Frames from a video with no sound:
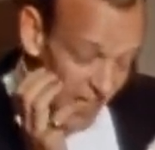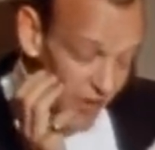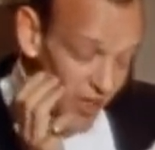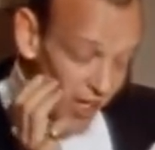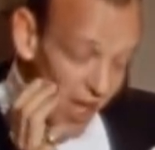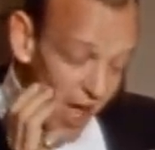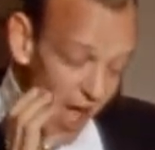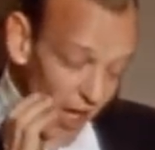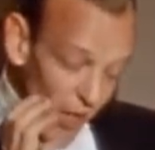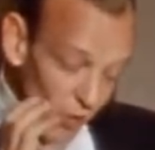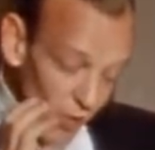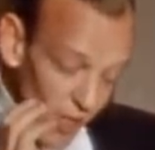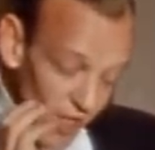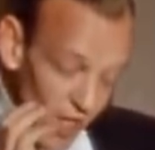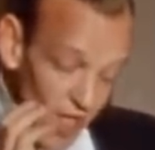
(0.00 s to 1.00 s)
here in
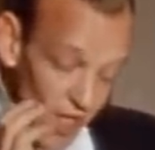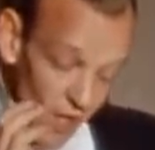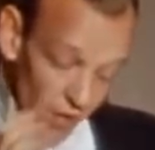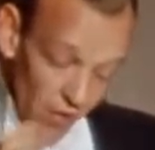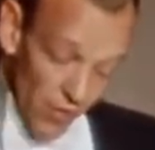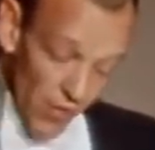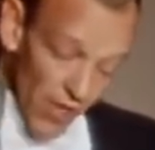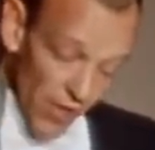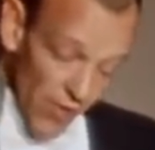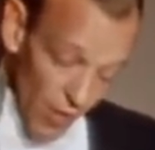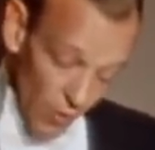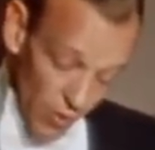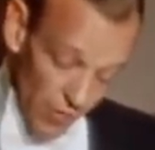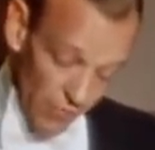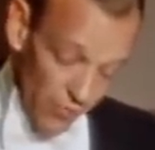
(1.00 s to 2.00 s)
Hollywood, there,
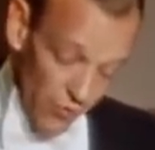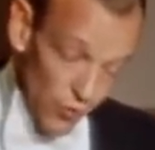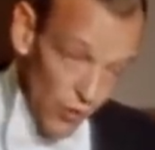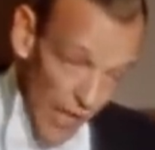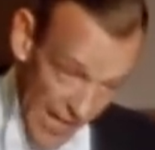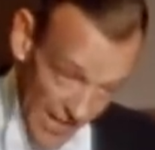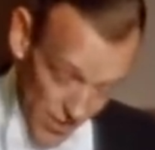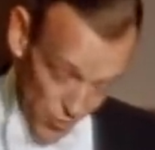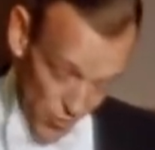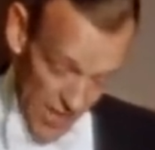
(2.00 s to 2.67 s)
there were a few light